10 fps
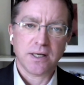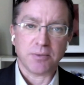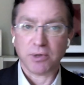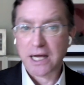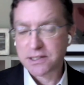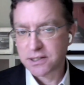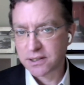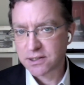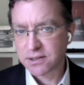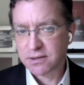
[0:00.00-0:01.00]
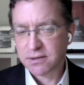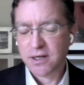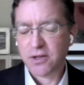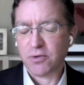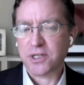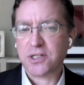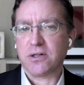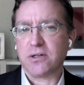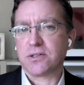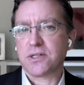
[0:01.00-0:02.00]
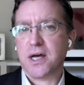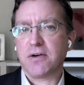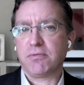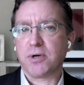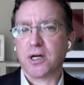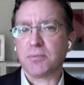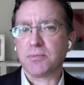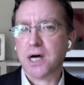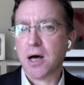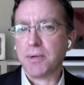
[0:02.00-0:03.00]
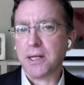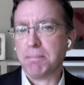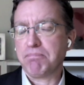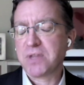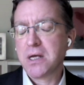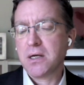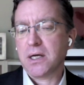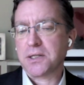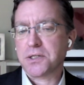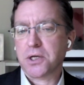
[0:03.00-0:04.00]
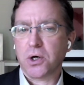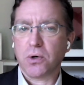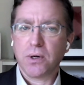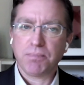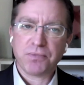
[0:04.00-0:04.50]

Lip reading: and plastics, other materials have become dominant. And so